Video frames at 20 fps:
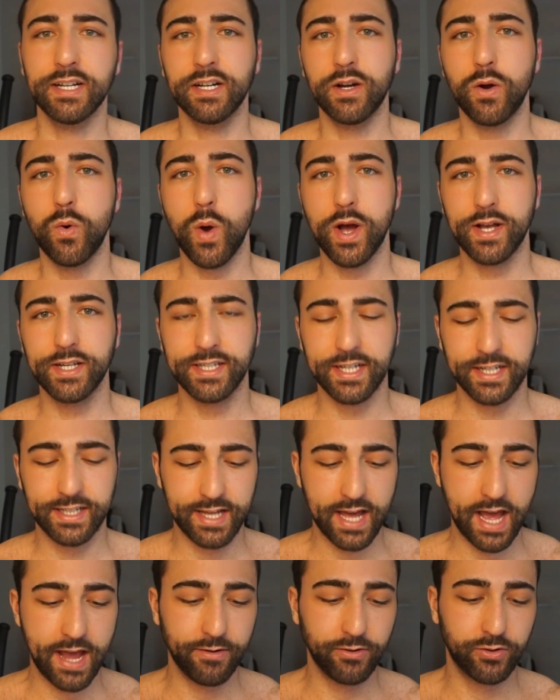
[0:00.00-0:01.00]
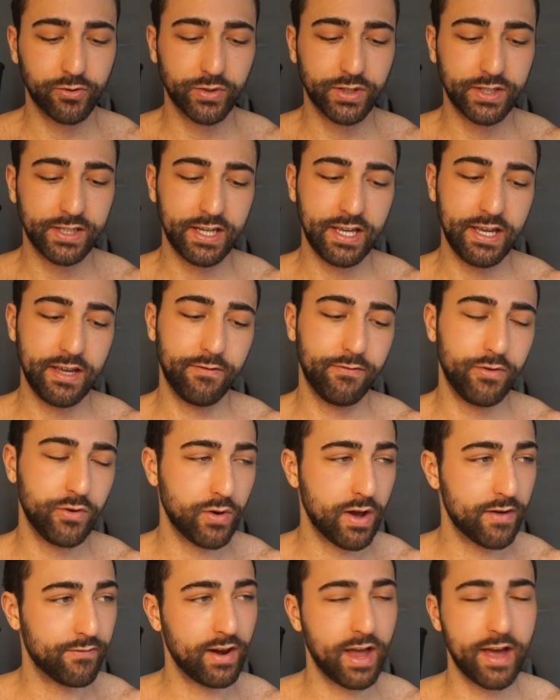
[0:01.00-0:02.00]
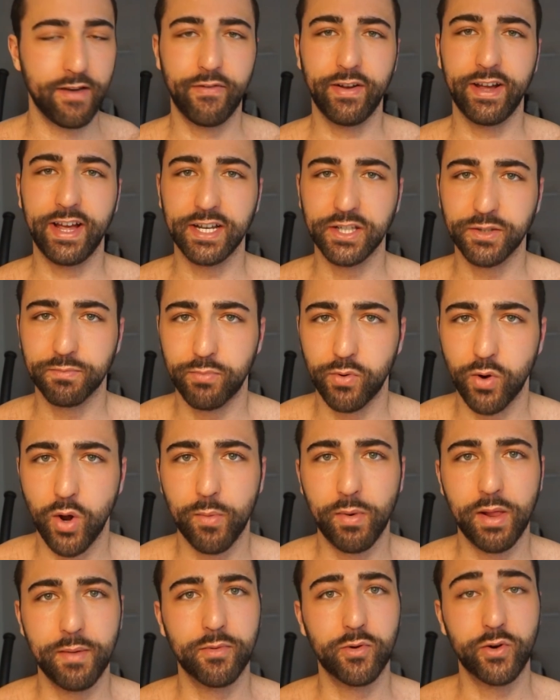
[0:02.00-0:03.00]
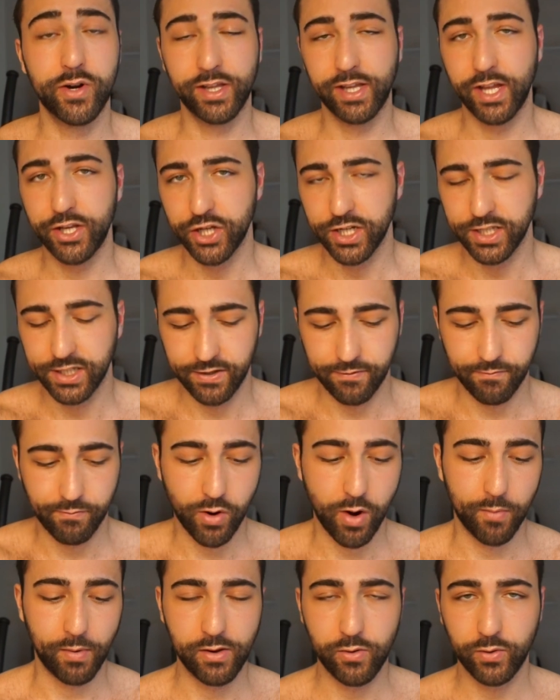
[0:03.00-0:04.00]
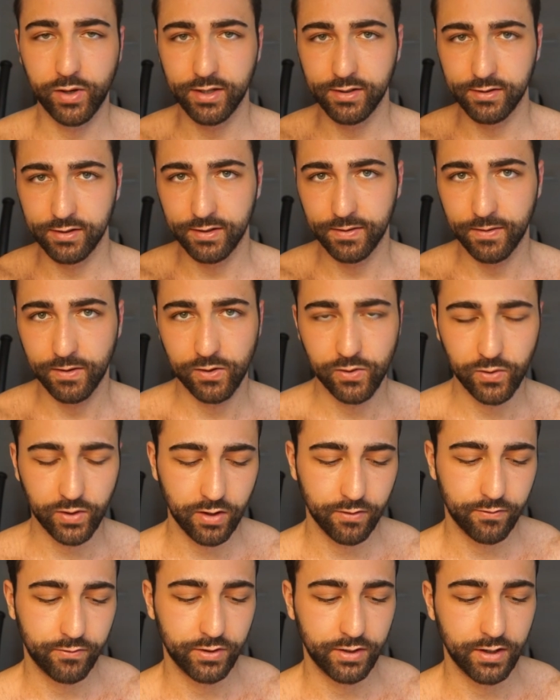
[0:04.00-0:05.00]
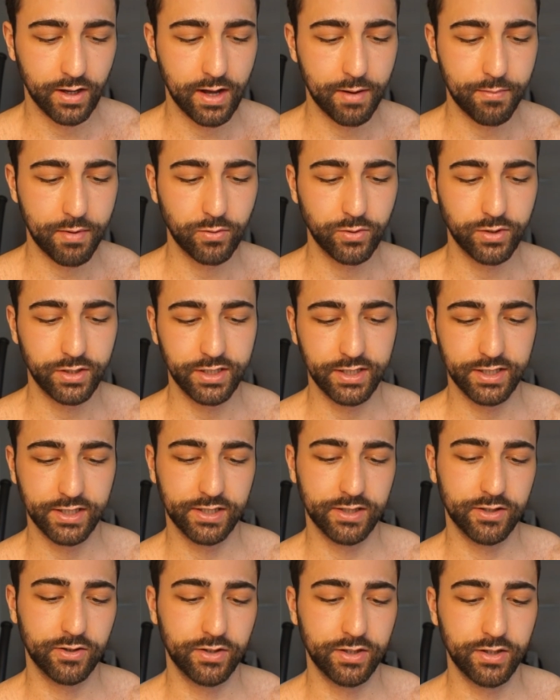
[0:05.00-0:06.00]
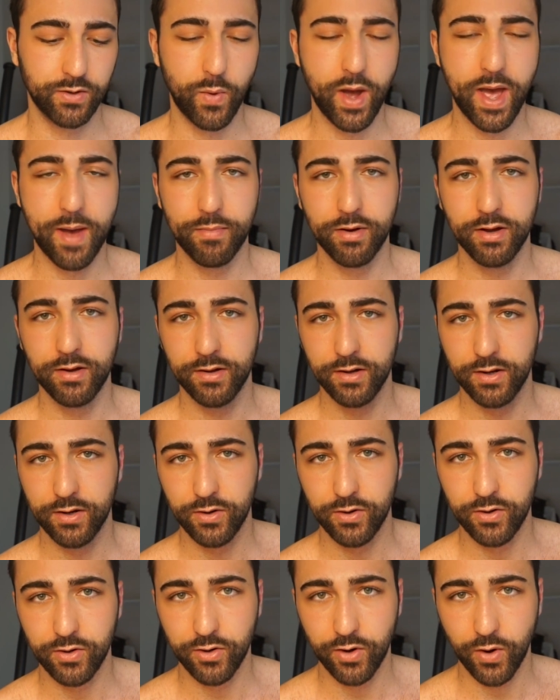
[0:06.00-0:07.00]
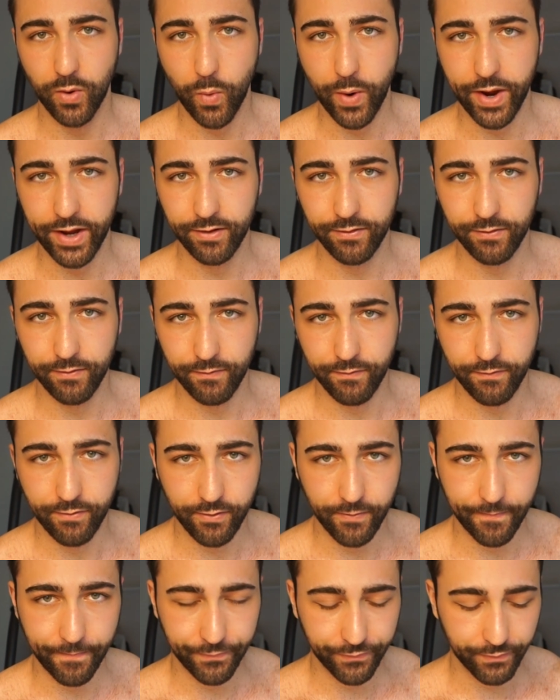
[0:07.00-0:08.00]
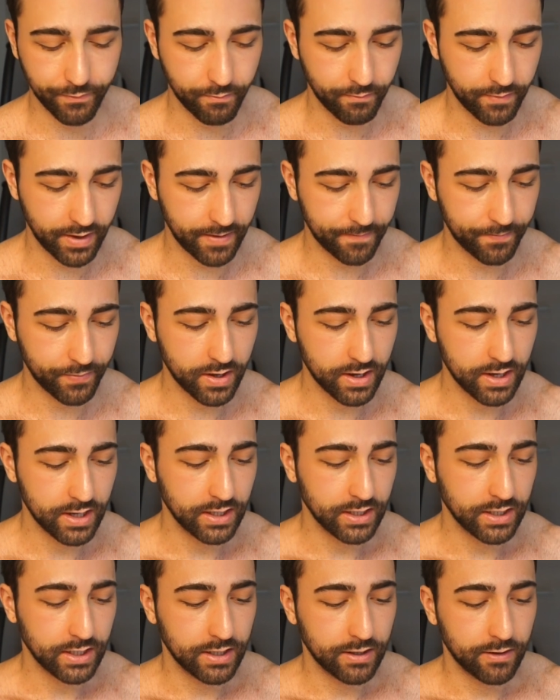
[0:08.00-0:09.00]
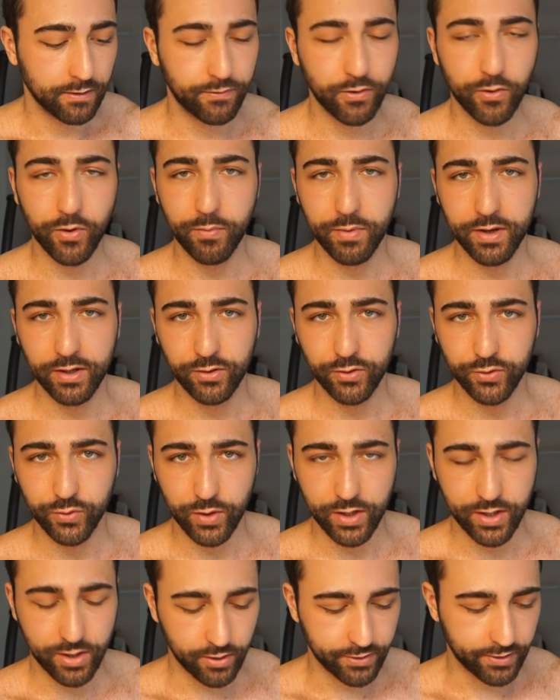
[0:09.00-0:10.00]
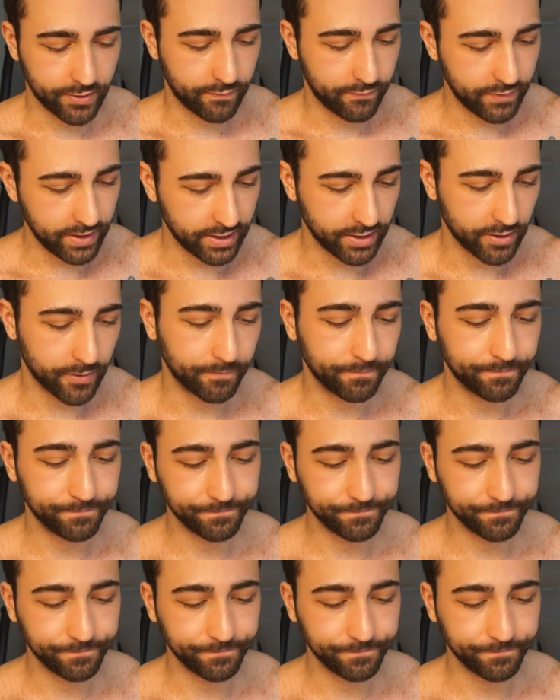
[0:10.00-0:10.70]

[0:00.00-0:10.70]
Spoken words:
once a time to see if you have like a gas problem or a digestion problem. You can look about this on the web or wait for me to do another video.